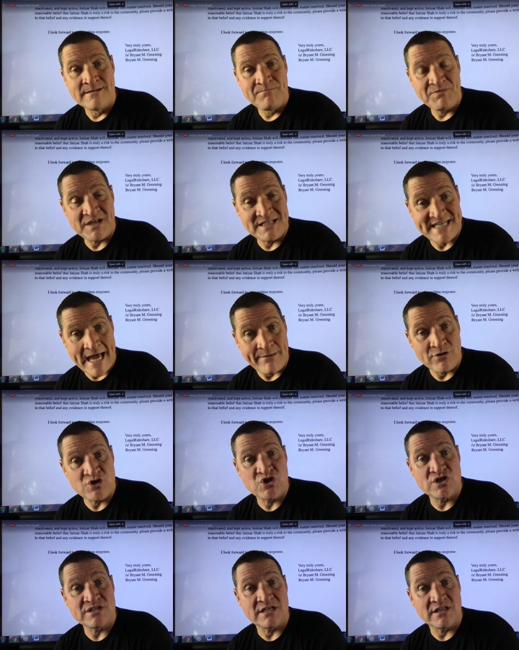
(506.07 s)
the
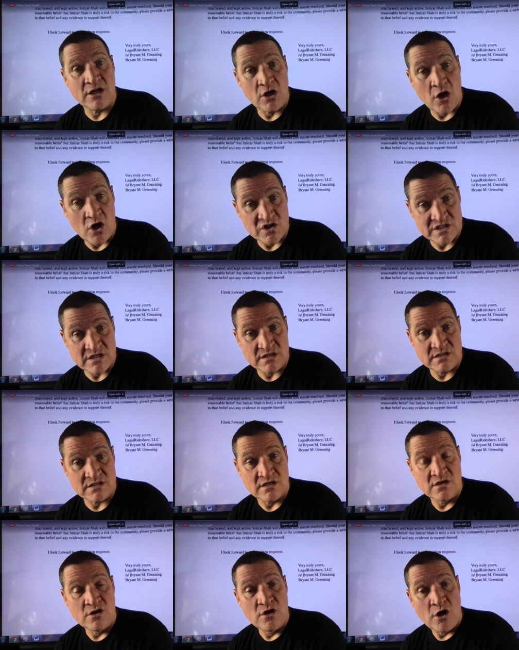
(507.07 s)
damages and the
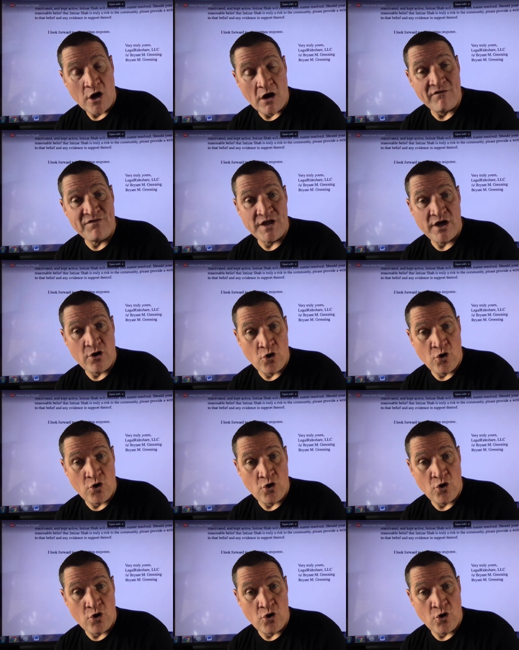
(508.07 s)
losses of their